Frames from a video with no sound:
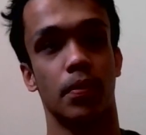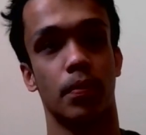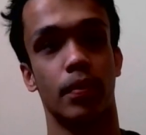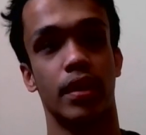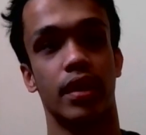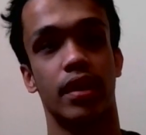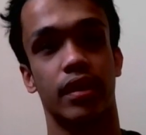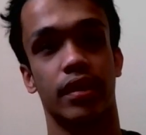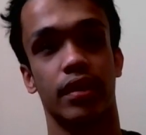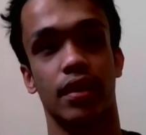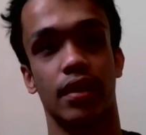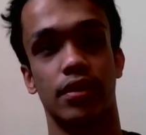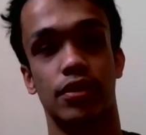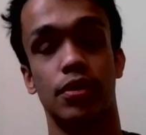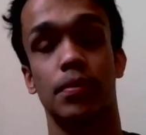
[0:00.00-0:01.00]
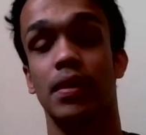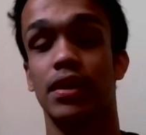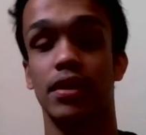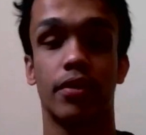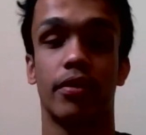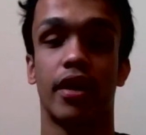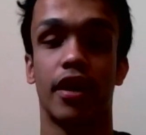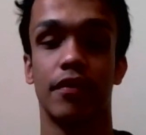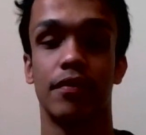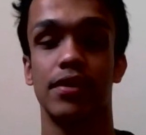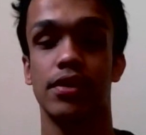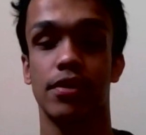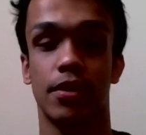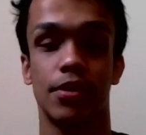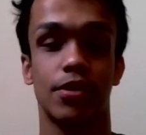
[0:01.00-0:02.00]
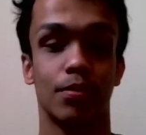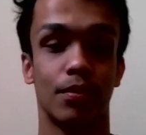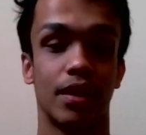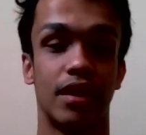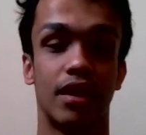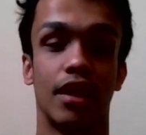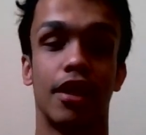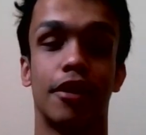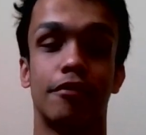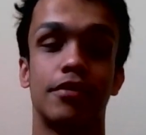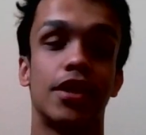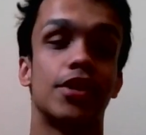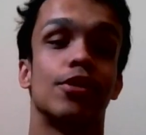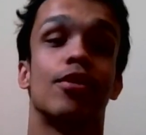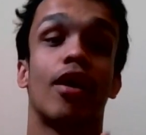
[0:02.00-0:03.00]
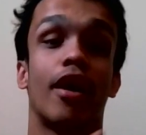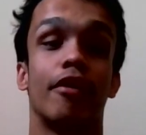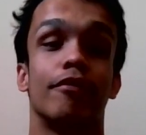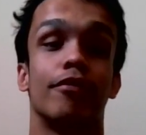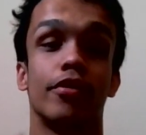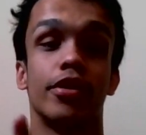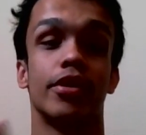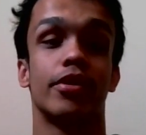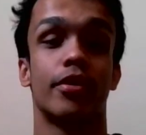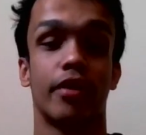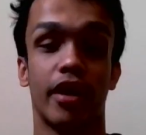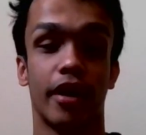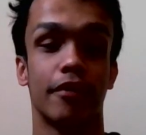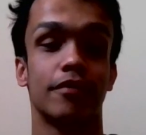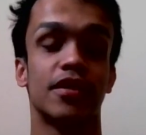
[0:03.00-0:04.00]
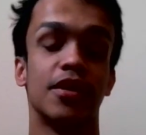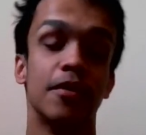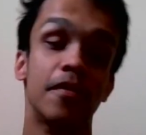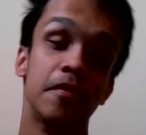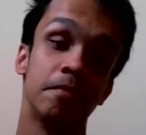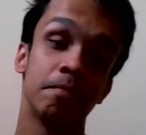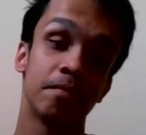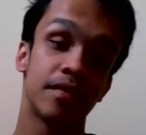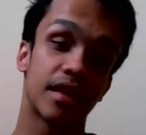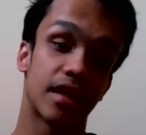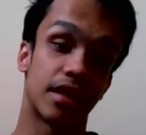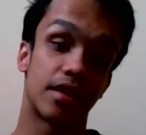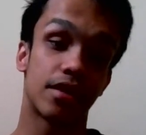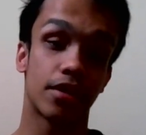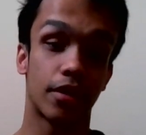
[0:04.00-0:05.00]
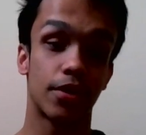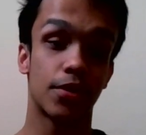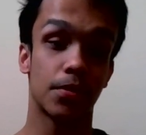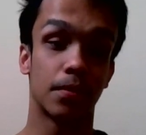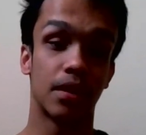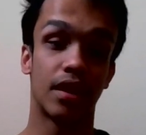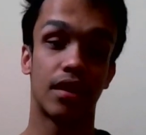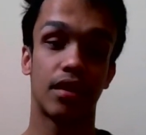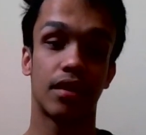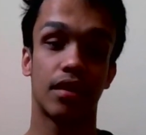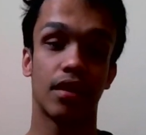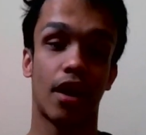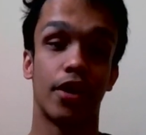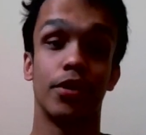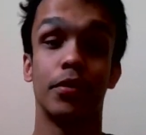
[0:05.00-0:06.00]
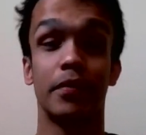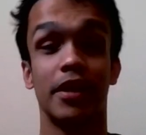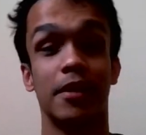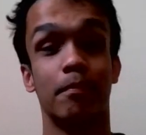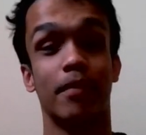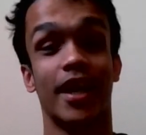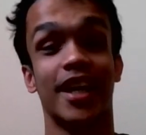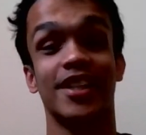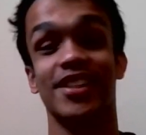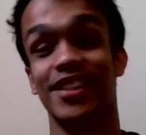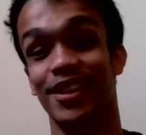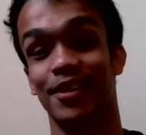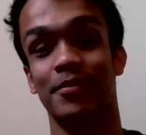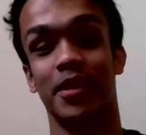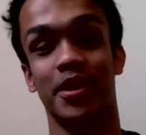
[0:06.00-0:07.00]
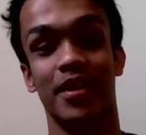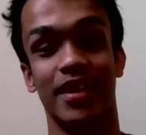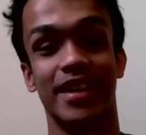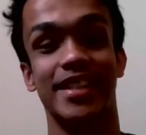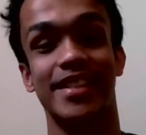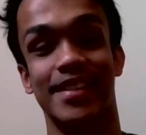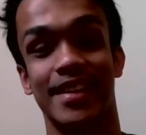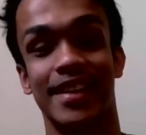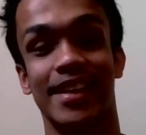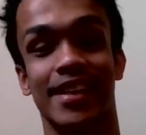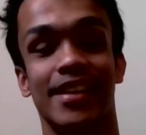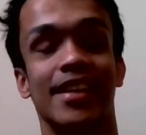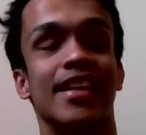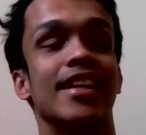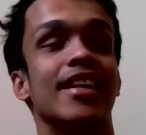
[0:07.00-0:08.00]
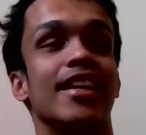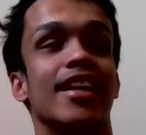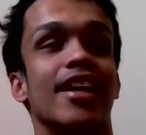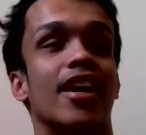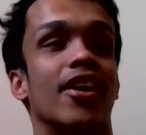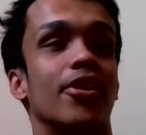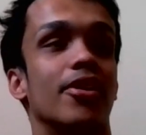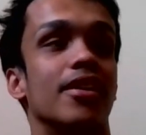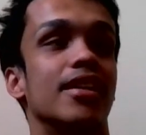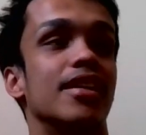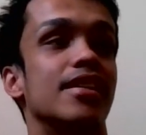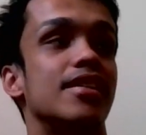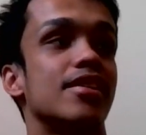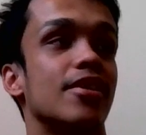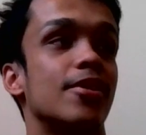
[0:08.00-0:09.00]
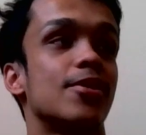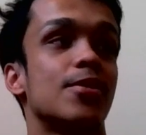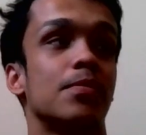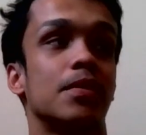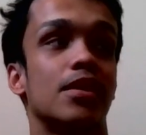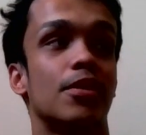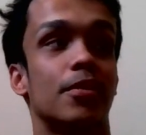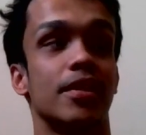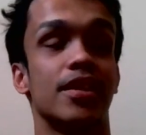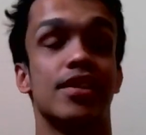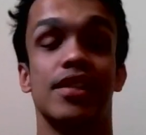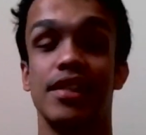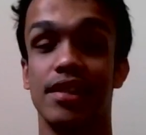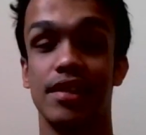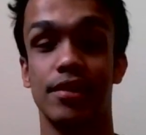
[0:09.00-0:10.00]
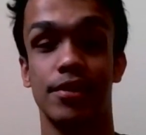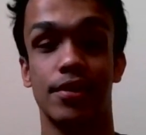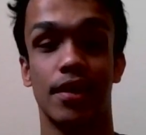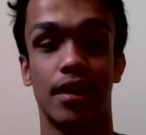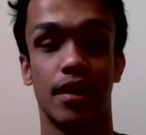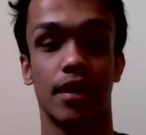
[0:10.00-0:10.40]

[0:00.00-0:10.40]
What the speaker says: with doing the craft. It starts with the love that you have for your craft. It starts with, are you really passionate about this thing? Or it starts with questions,